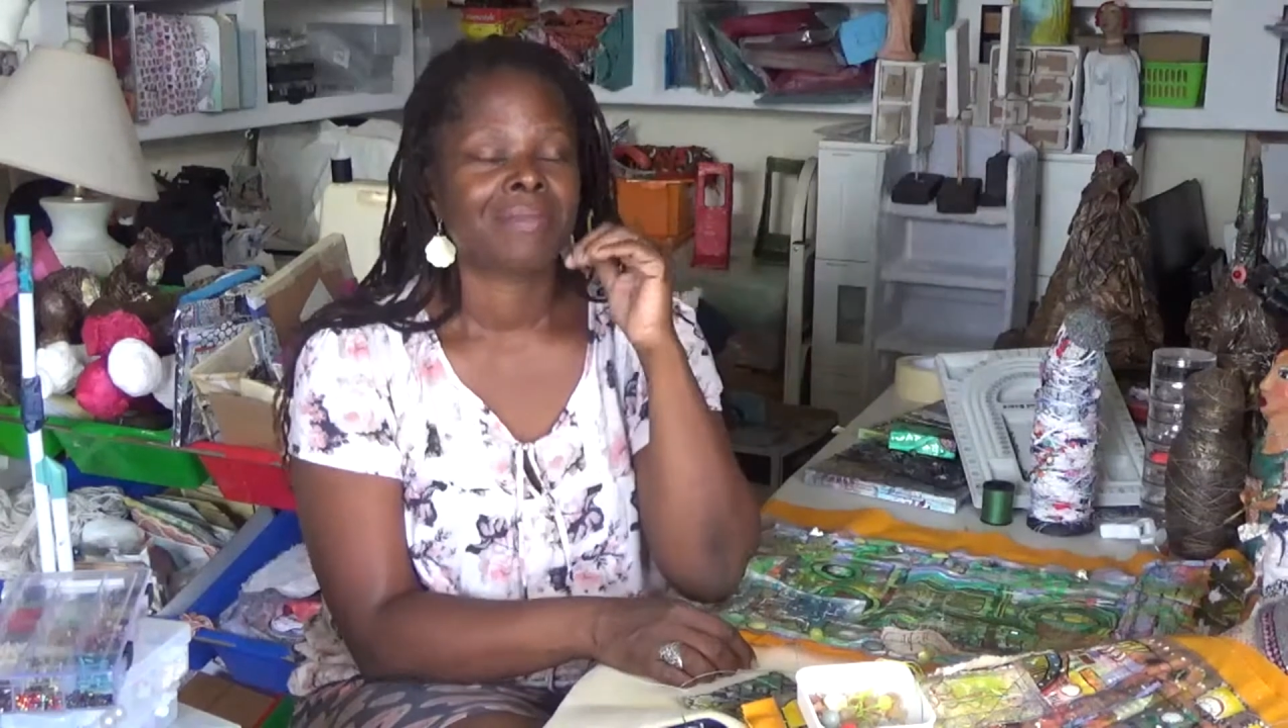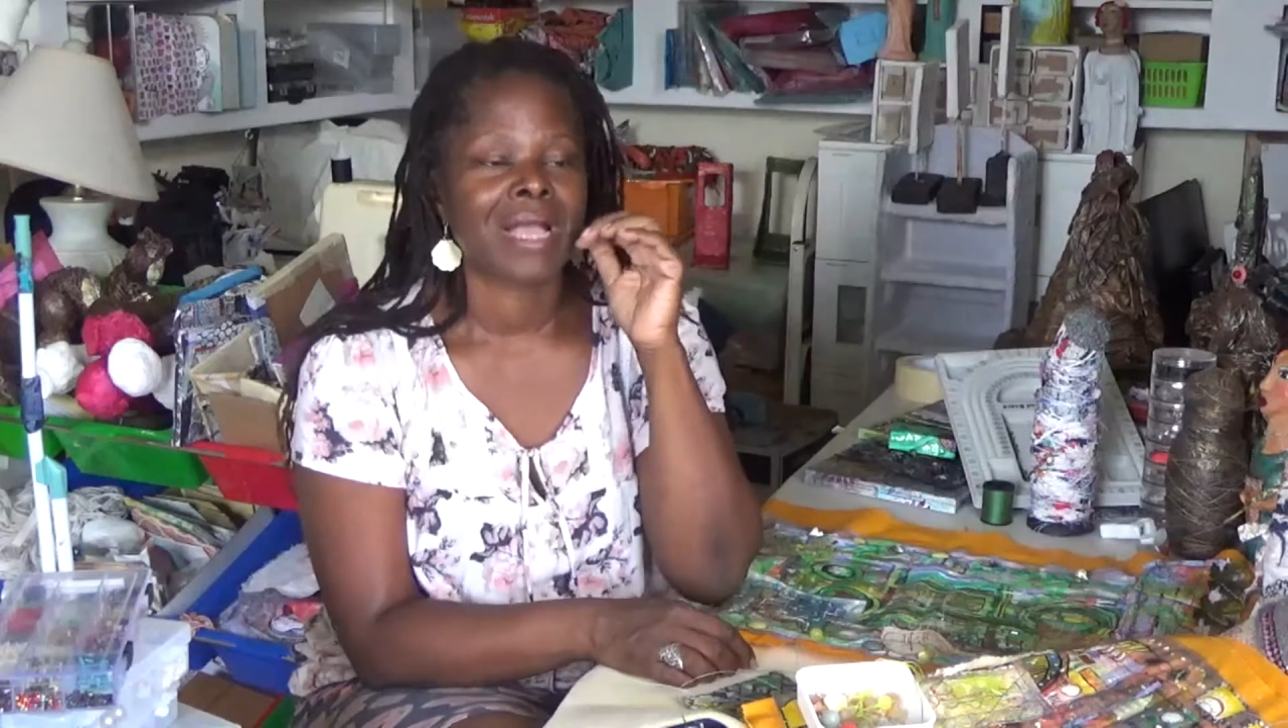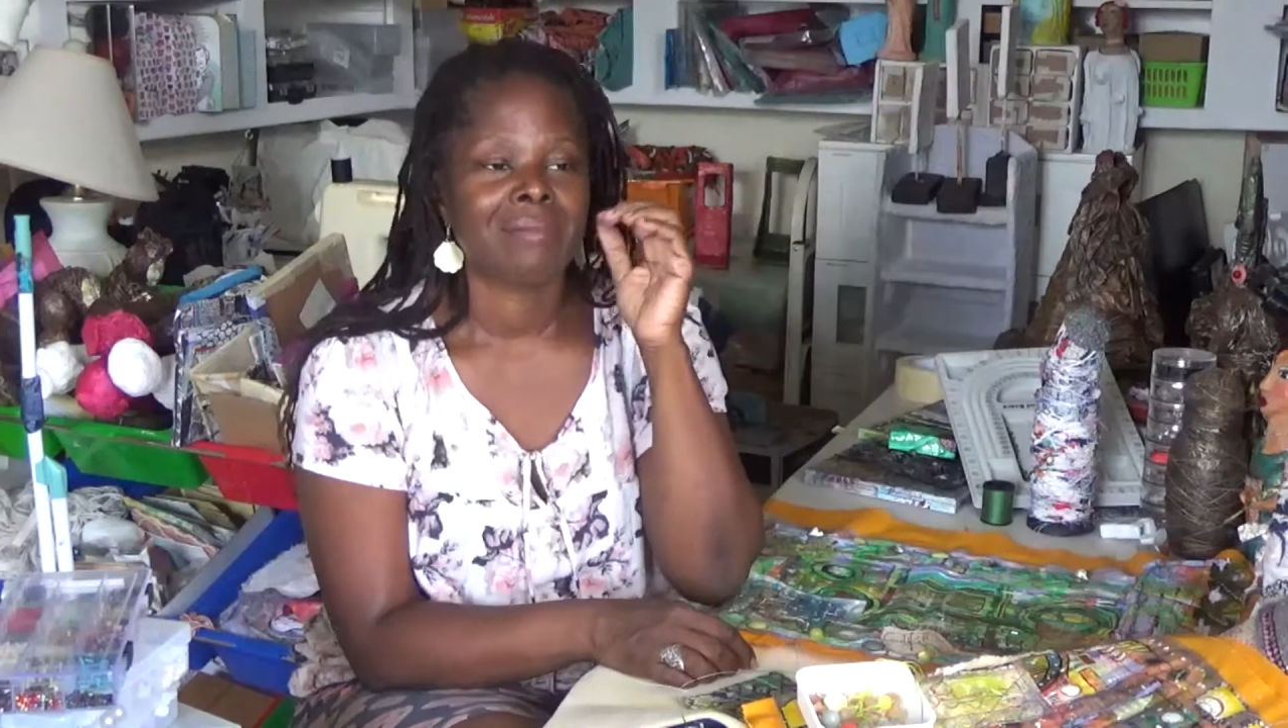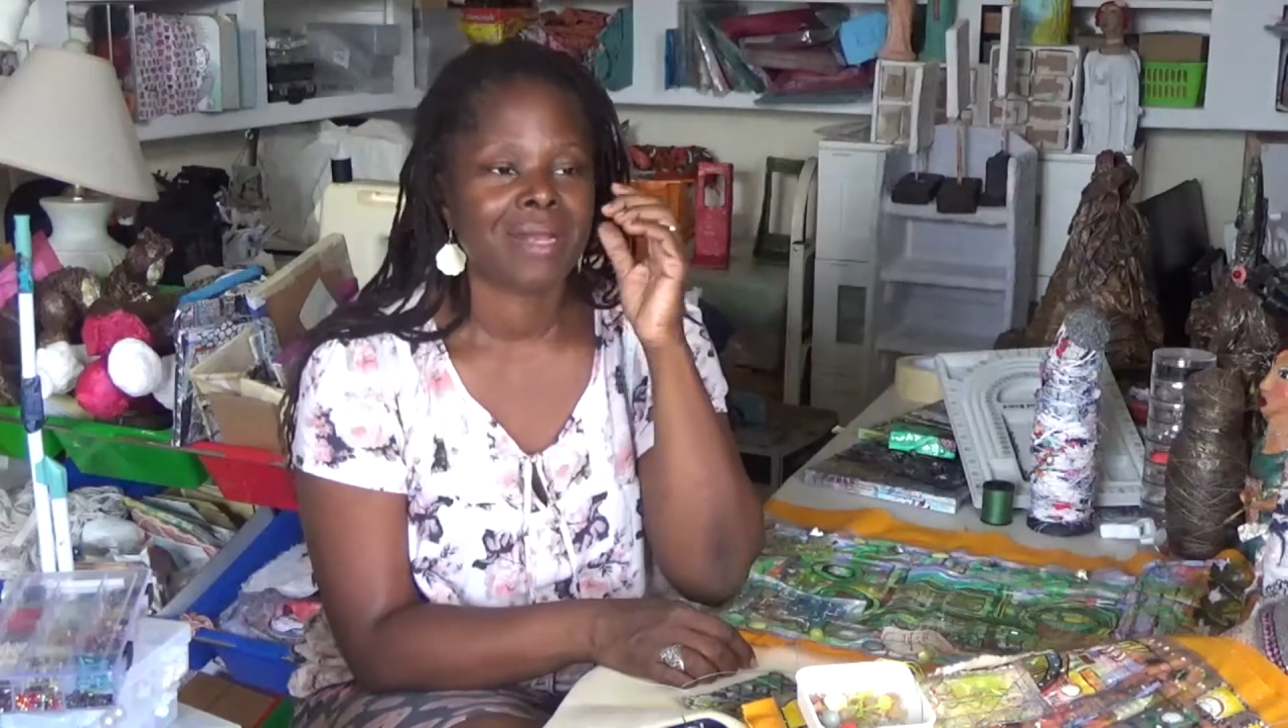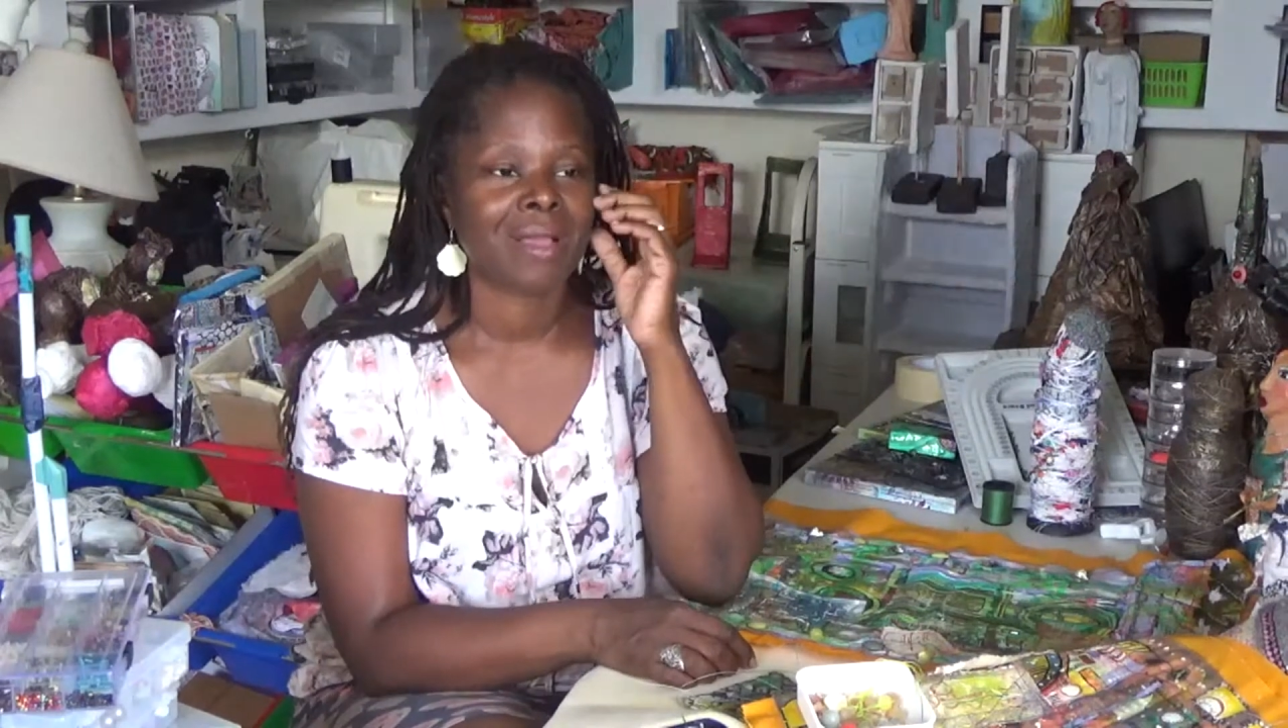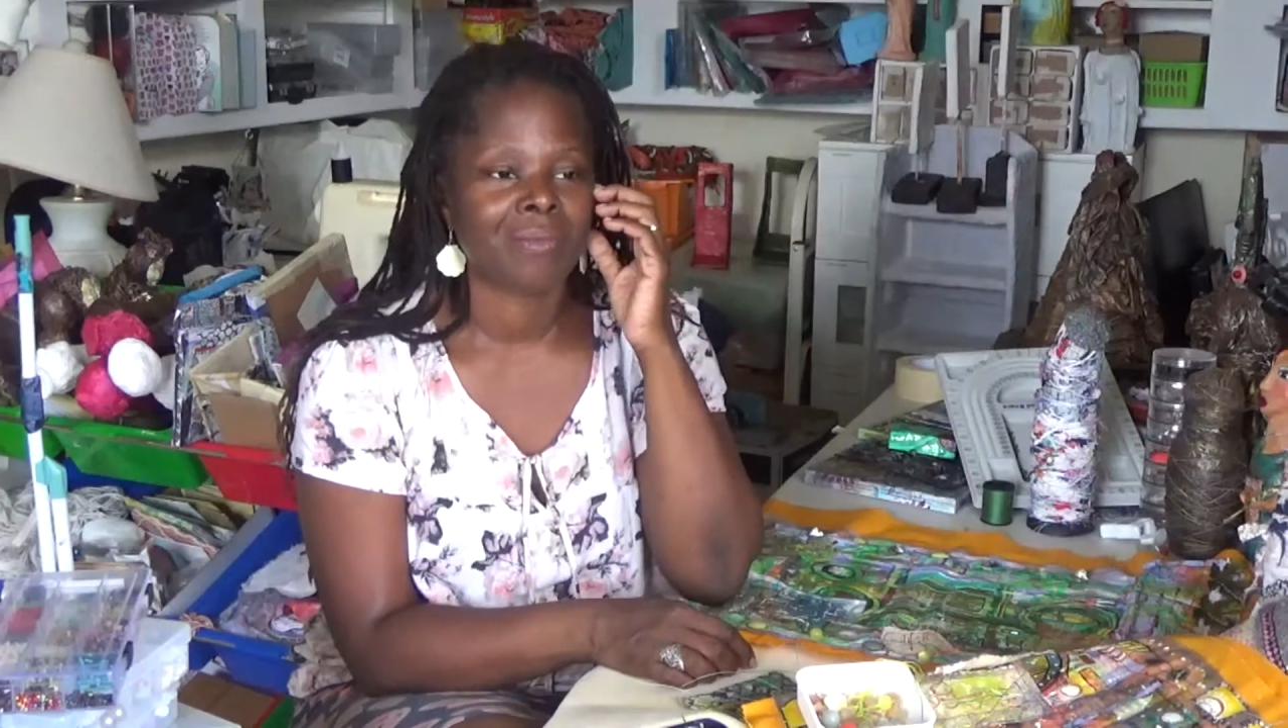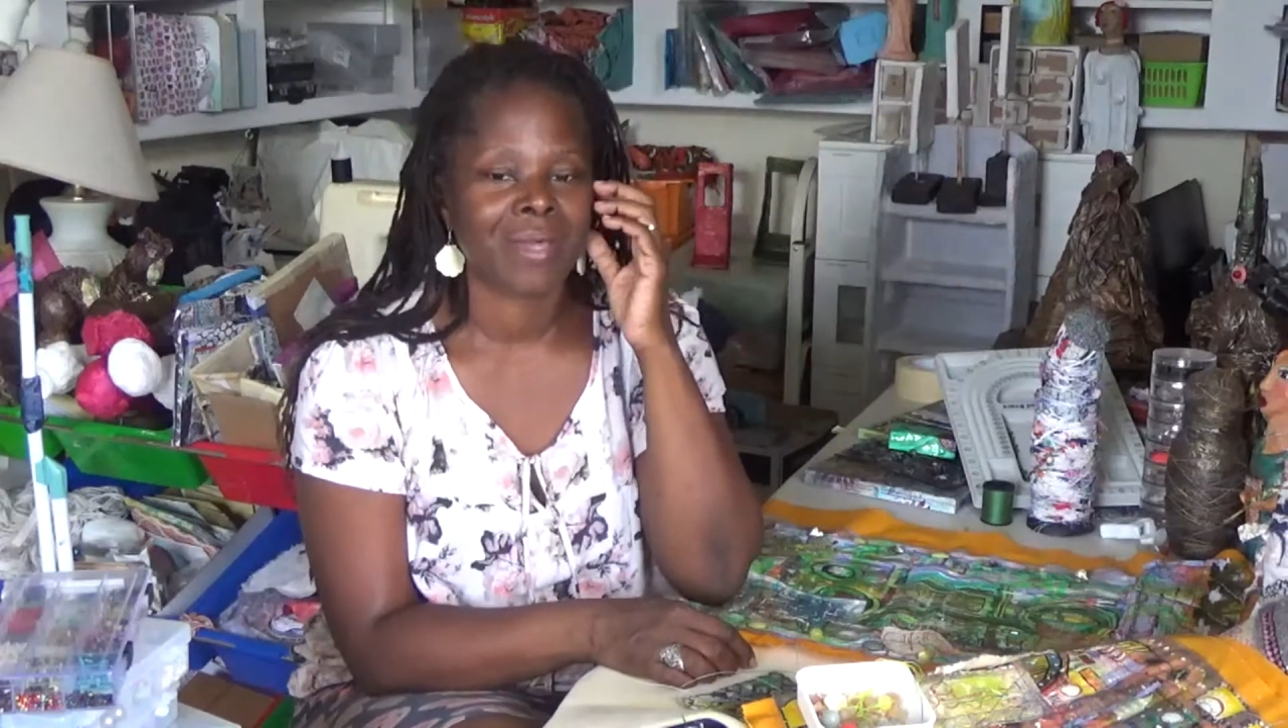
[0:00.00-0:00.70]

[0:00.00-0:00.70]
coming up